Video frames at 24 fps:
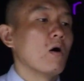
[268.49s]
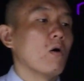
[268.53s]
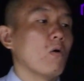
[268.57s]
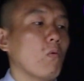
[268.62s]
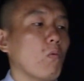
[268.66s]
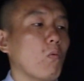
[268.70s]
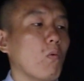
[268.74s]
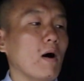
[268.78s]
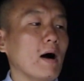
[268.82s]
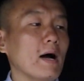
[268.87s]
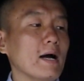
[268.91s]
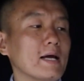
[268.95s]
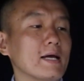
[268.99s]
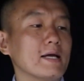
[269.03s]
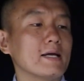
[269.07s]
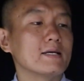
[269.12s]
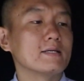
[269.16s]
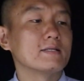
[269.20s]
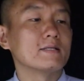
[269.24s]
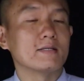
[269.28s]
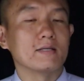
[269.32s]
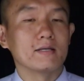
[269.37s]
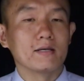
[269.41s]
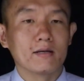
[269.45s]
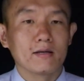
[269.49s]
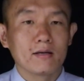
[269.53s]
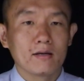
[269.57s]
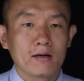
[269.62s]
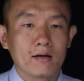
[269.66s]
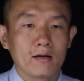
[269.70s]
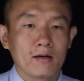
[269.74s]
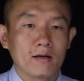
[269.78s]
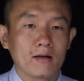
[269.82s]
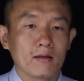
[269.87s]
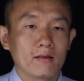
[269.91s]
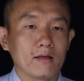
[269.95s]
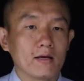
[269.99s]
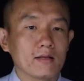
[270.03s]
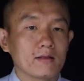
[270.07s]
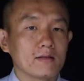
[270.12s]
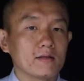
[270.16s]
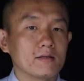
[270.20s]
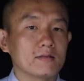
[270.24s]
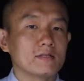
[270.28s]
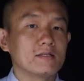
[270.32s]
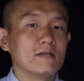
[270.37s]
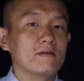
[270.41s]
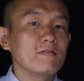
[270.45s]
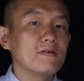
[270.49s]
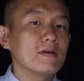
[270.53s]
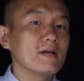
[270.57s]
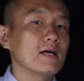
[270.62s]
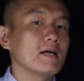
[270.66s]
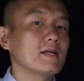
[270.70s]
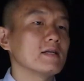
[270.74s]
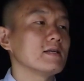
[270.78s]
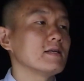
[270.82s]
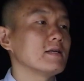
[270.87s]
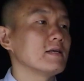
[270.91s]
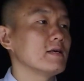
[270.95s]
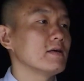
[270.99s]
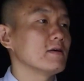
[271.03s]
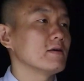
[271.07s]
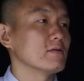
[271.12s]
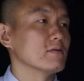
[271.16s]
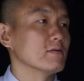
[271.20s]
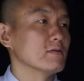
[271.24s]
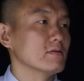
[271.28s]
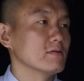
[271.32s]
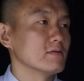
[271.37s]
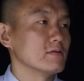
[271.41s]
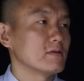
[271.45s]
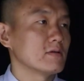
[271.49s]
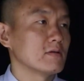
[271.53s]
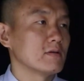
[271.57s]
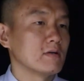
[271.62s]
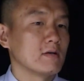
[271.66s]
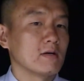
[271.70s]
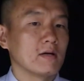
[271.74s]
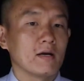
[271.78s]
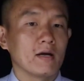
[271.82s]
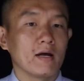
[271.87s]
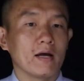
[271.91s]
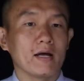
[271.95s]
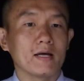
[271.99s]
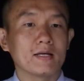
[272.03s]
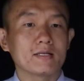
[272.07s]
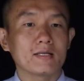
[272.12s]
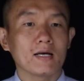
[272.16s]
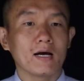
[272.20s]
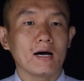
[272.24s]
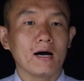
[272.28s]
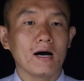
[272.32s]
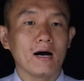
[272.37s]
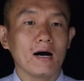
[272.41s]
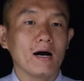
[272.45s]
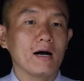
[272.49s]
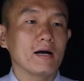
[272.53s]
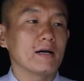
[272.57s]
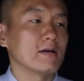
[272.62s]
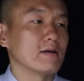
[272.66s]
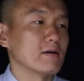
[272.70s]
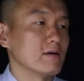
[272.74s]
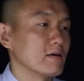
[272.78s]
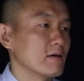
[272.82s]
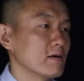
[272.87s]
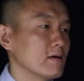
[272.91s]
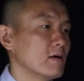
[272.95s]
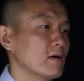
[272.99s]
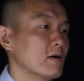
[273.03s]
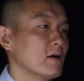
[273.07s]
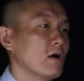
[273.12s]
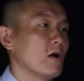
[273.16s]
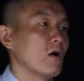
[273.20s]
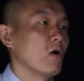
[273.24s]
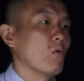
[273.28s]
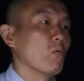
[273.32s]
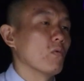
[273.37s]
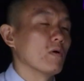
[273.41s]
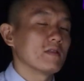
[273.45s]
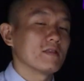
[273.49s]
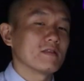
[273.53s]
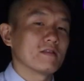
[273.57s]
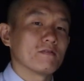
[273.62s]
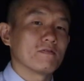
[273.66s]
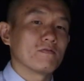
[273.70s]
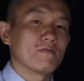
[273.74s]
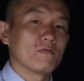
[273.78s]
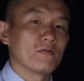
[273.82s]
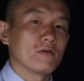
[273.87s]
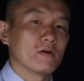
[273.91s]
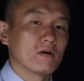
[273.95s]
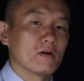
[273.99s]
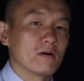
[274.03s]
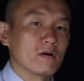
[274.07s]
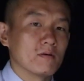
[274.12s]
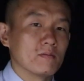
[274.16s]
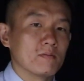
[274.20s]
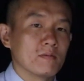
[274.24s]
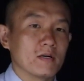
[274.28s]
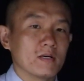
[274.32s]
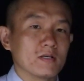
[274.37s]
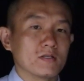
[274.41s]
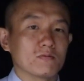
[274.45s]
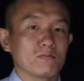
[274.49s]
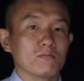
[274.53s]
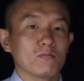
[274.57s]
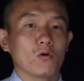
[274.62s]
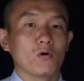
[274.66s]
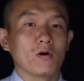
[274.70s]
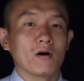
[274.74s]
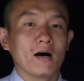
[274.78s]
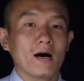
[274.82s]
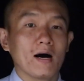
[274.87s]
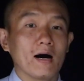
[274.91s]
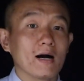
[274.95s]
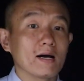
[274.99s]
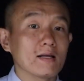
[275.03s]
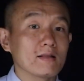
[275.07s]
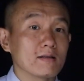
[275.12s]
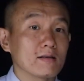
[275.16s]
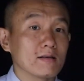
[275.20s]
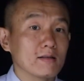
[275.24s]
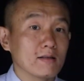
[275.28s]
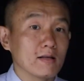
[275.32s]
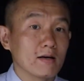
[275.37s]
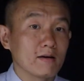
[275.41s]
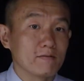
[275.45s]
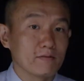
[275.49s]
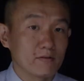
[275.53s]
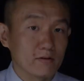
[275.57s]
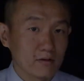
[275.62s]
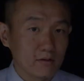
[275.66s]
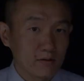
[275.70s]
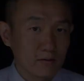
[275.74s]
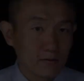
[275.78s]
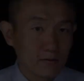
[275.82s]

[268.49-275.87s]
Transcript: Why is it that the dividend yield is higher when the firm is more highly levered?